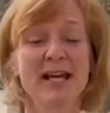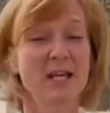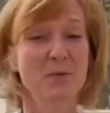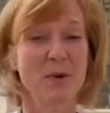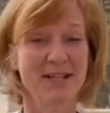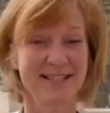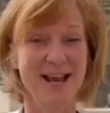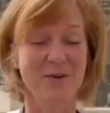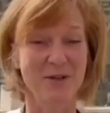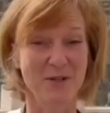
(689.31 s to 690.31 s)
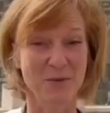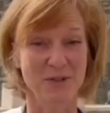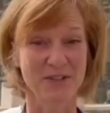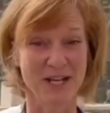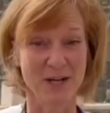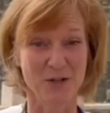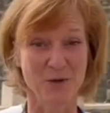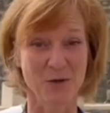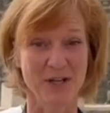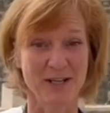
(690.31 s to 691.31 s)
in what is now Israel
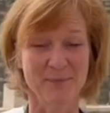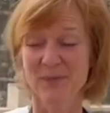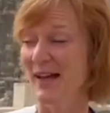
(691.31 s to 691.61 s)
territory.